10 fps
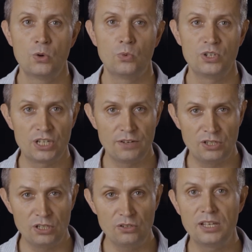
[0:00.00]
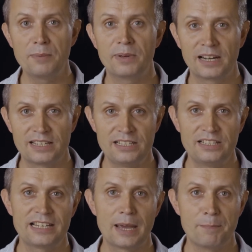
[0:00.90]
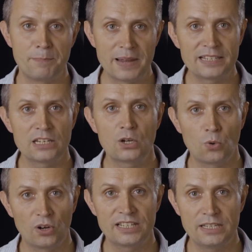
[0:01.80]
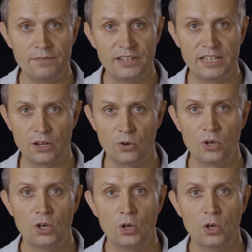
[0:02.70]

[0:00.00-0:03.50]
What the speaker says: which gives you the ability to get better quality video,